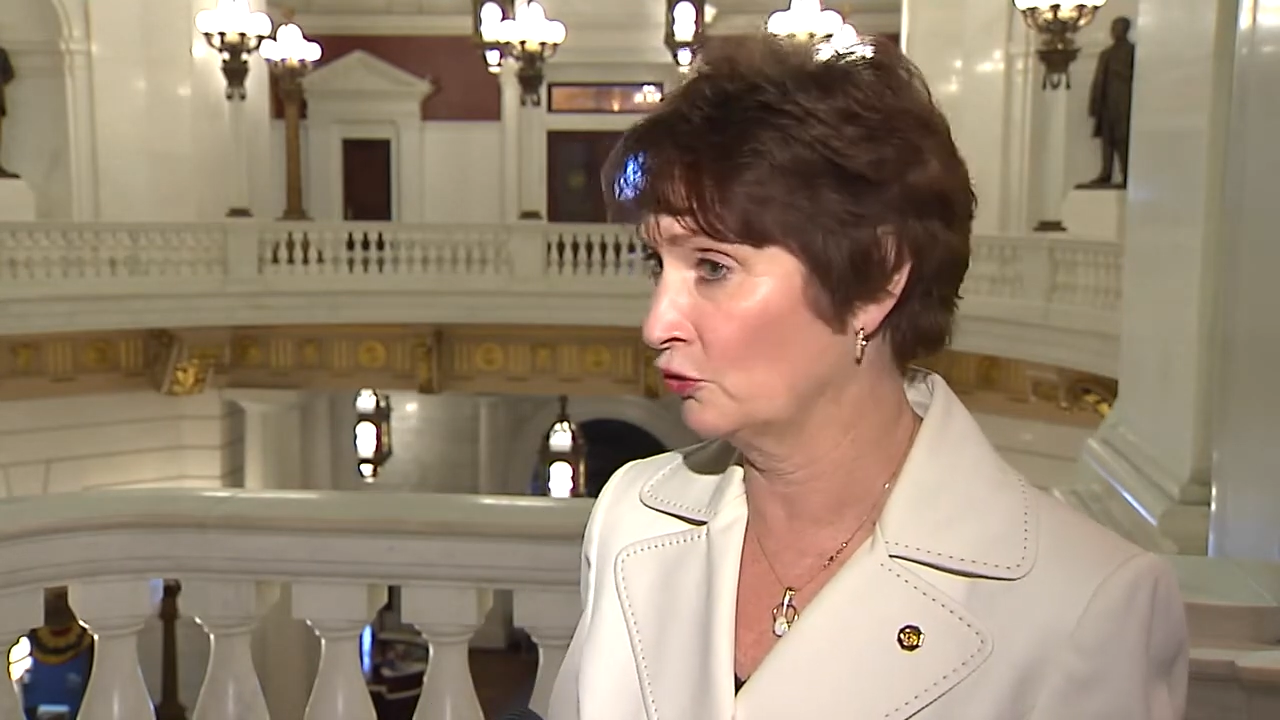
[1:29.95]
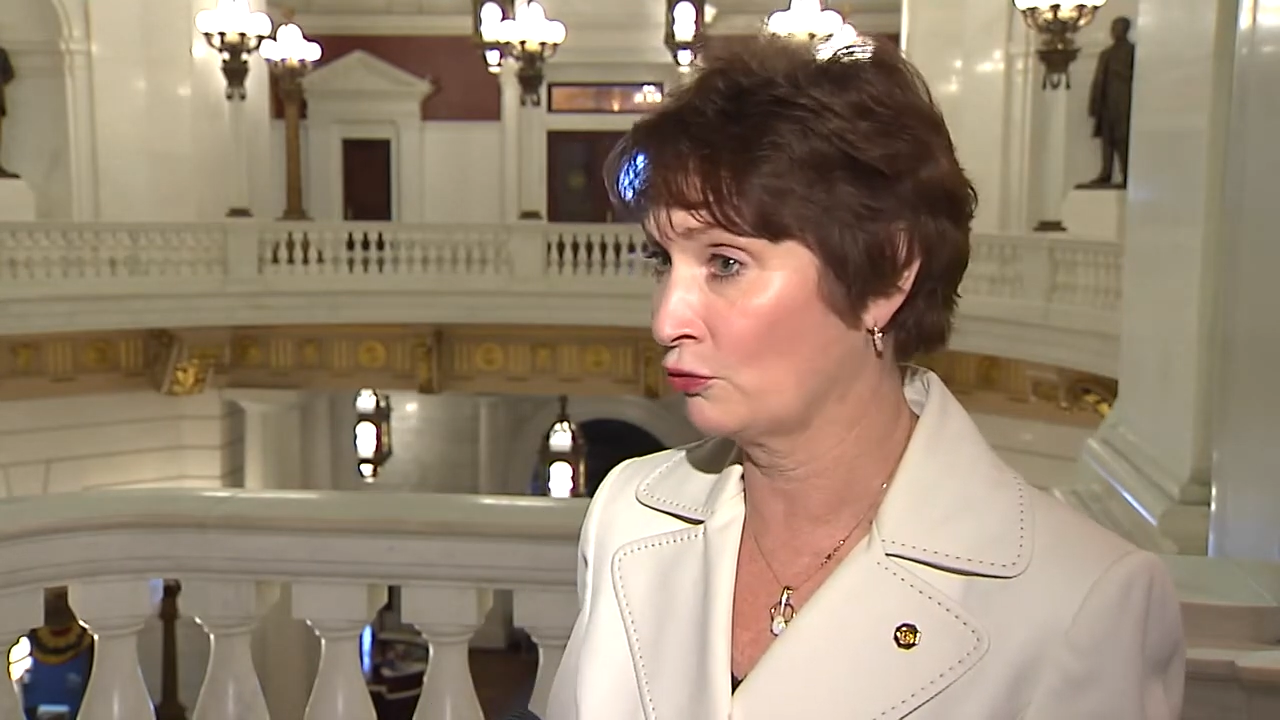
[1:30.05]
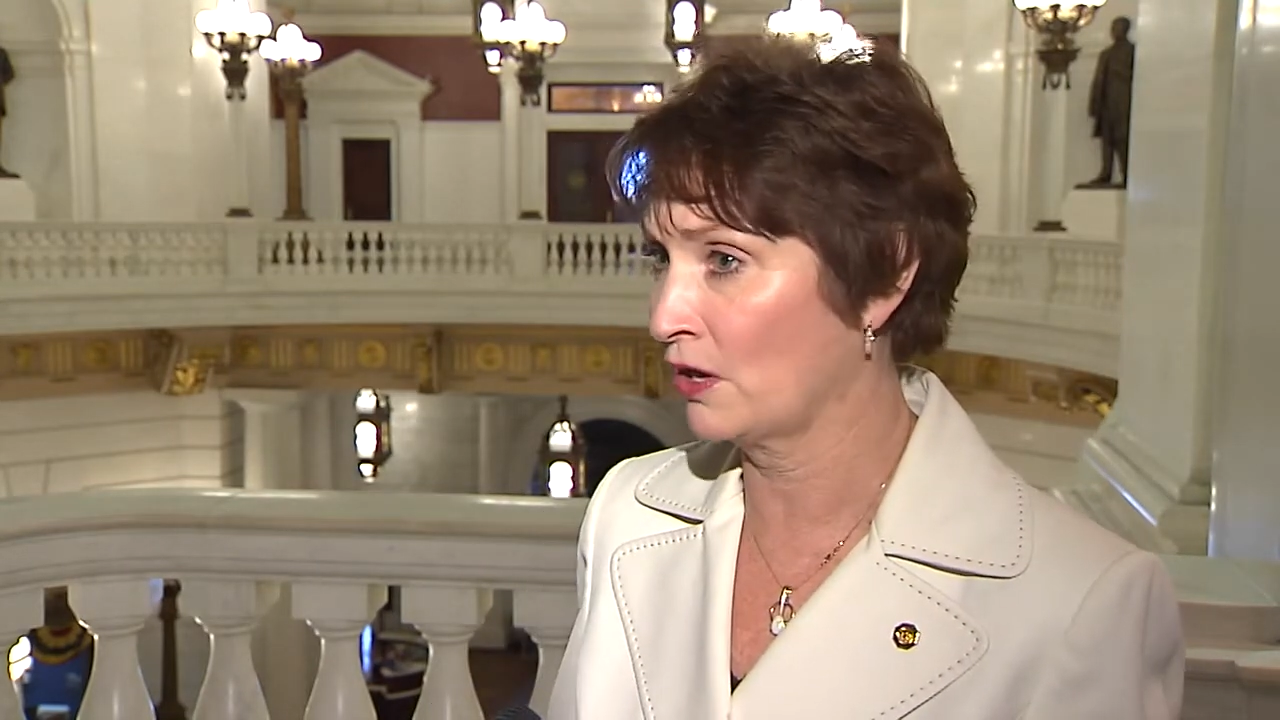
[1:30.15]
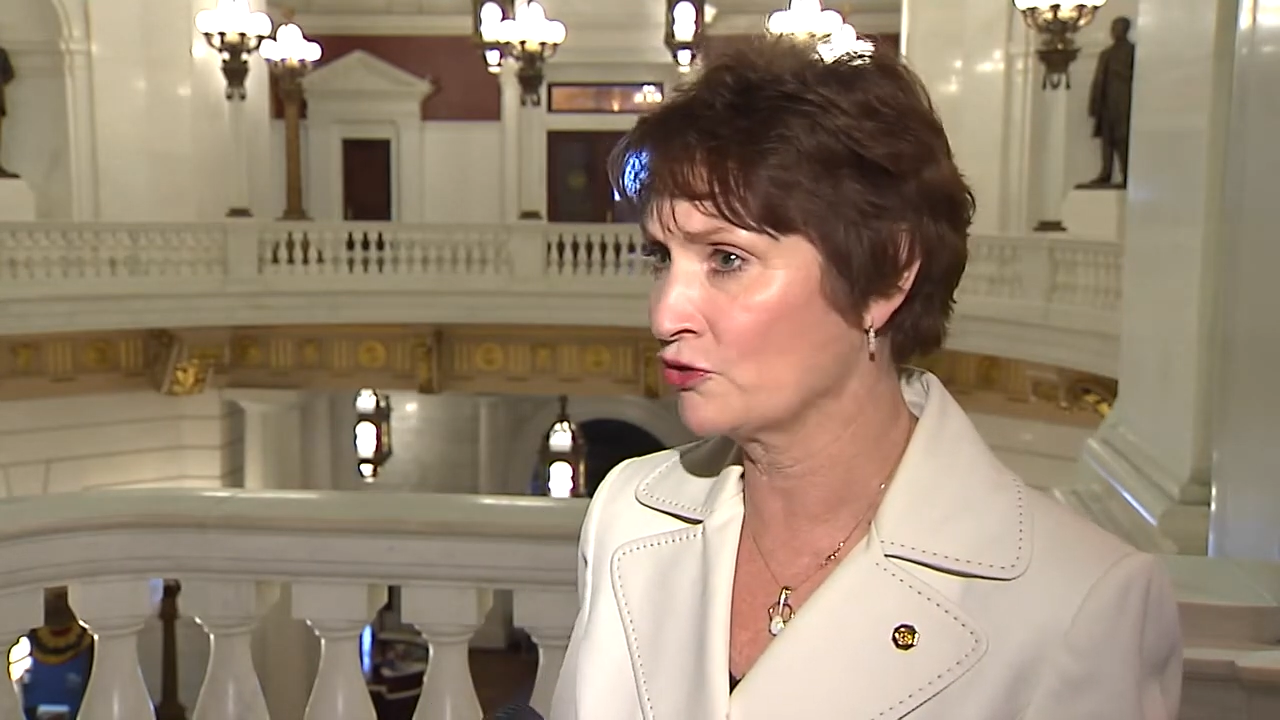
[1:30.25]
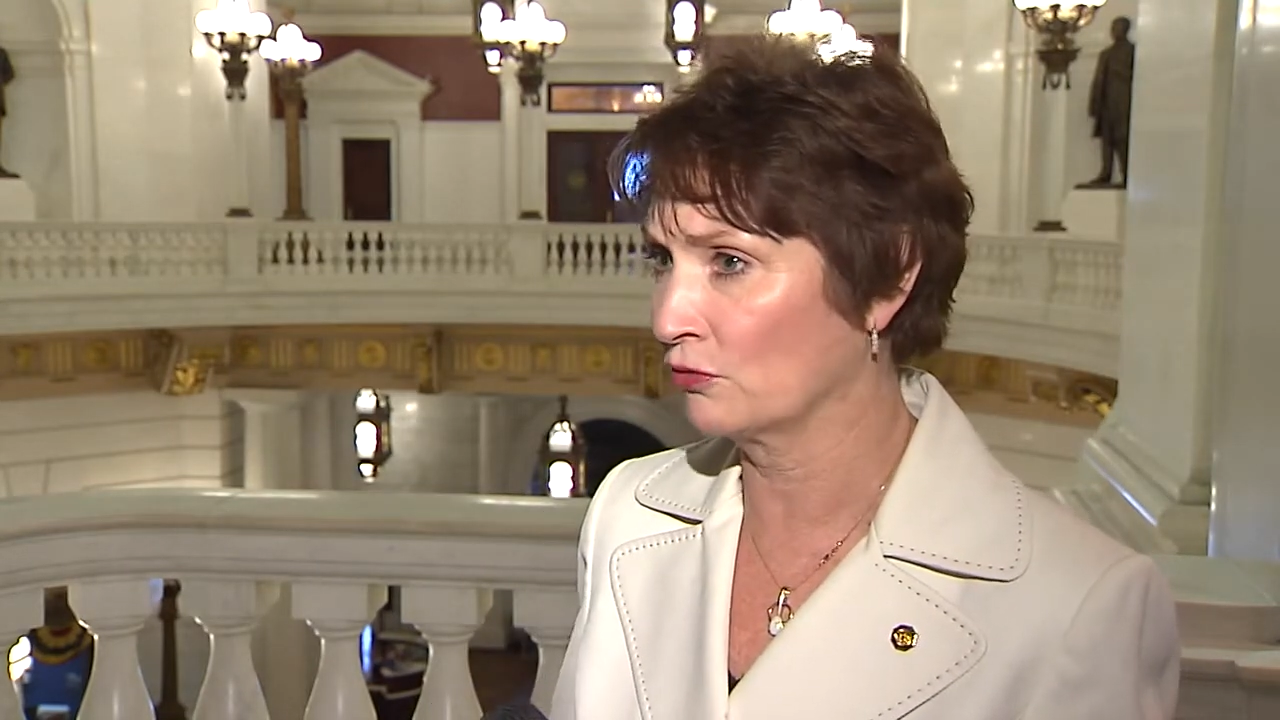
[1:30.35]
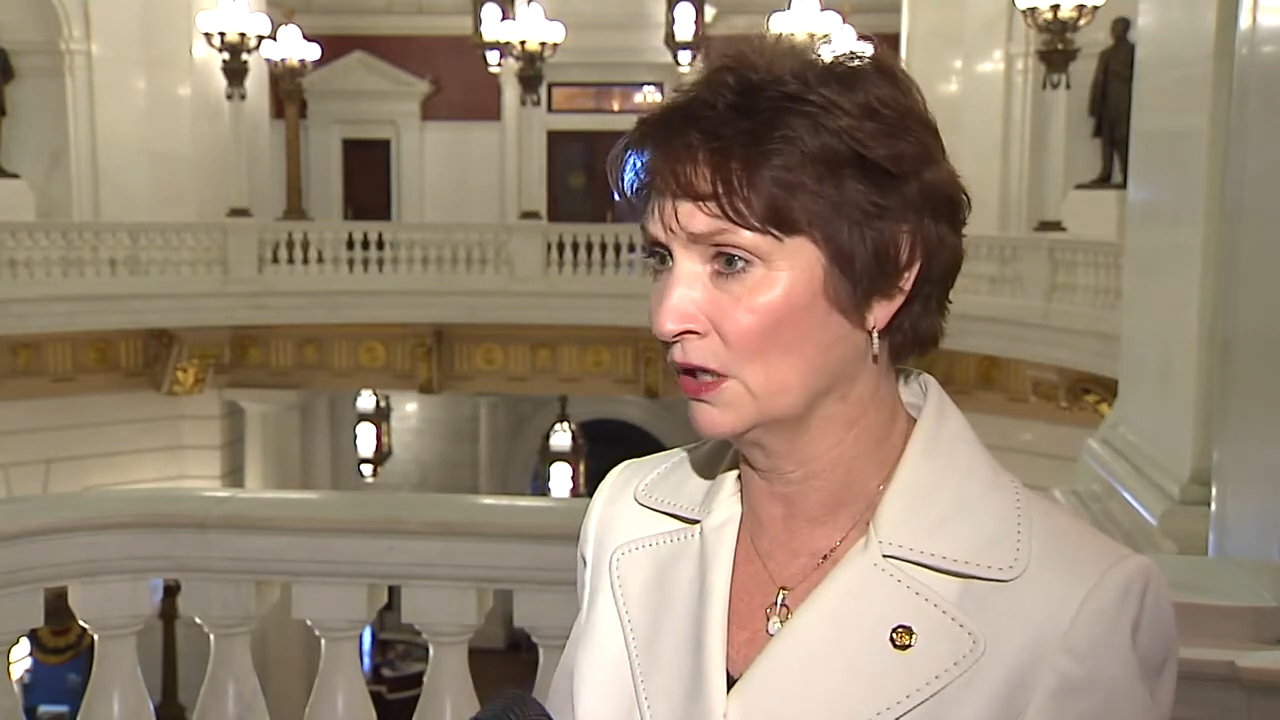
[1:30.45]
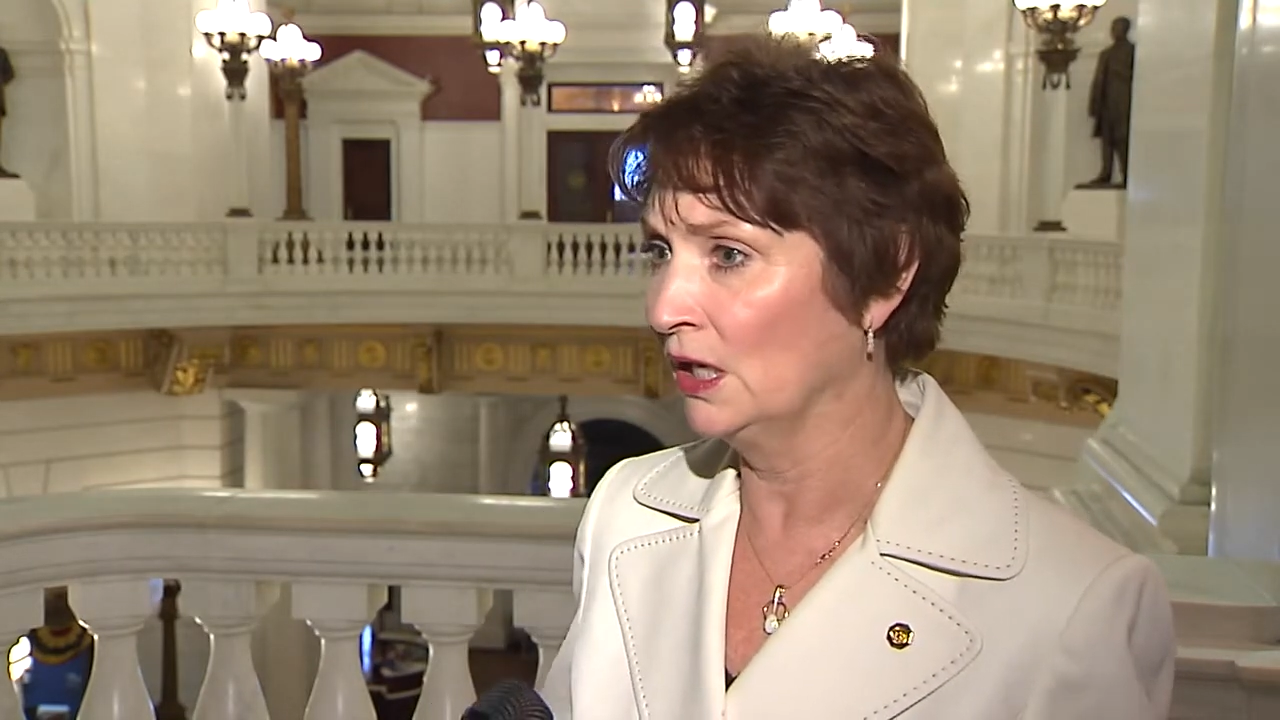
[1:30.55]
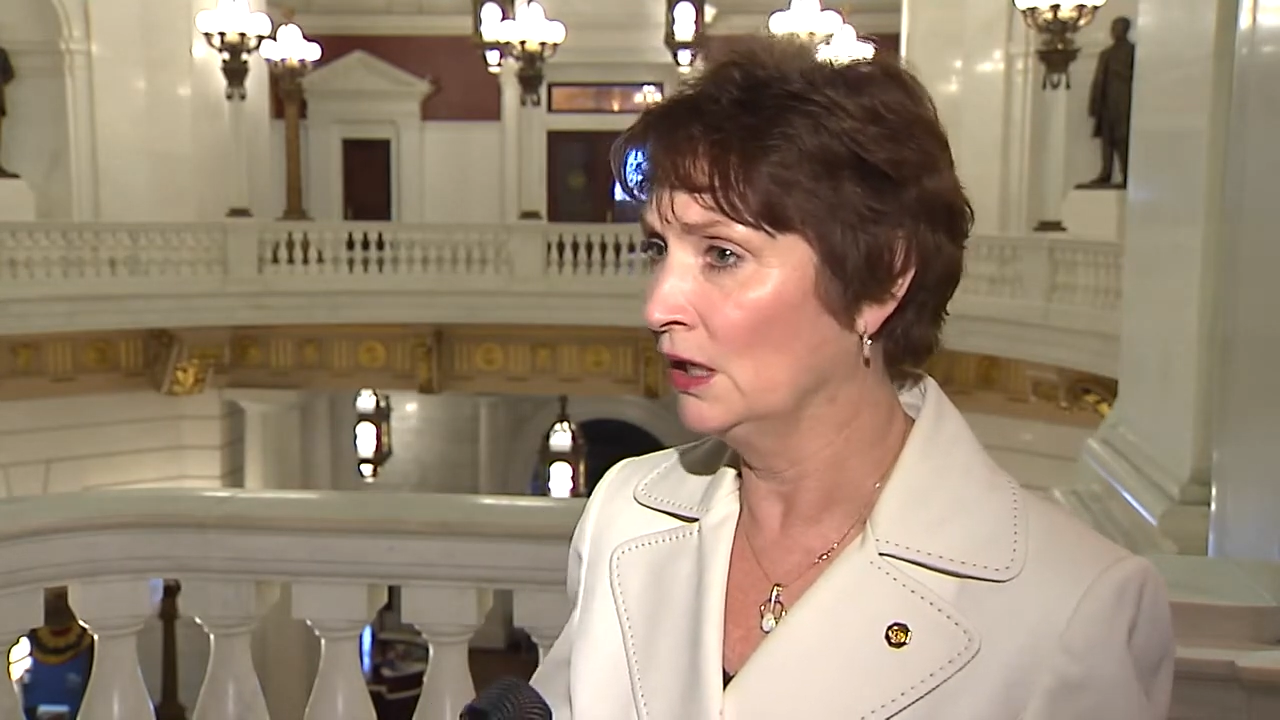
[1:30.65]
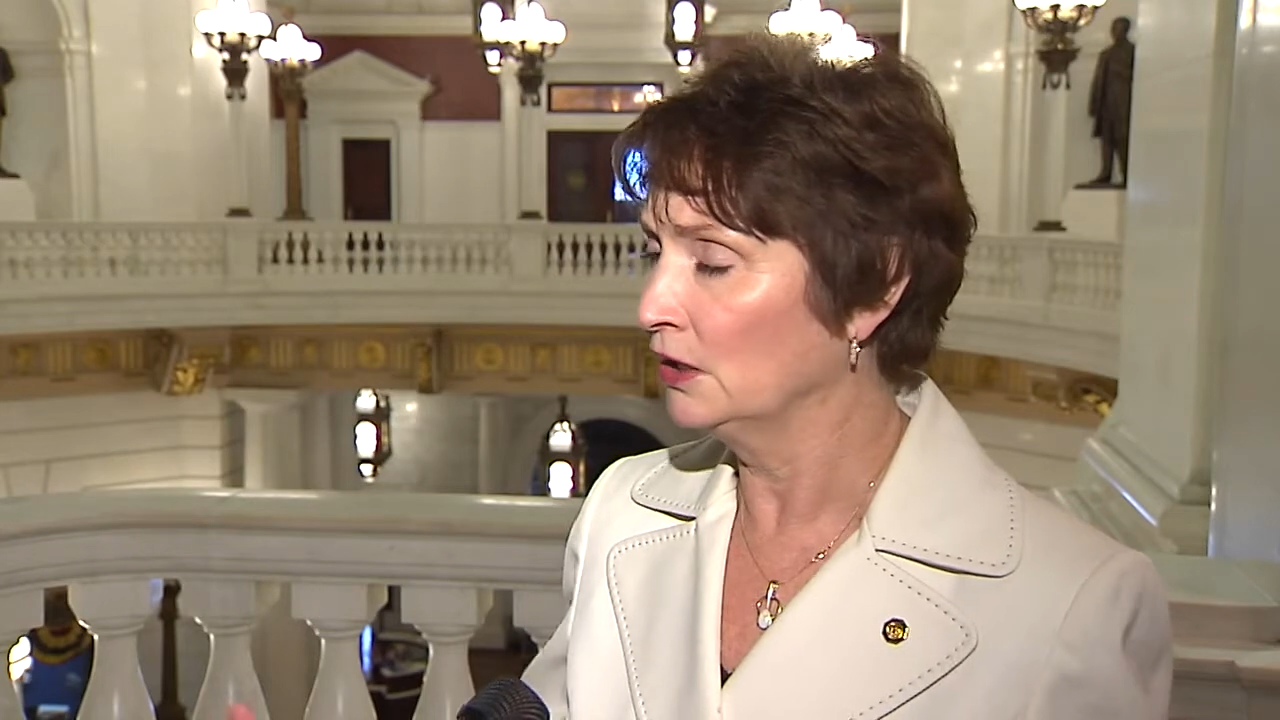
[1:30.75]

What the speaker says: Treasury.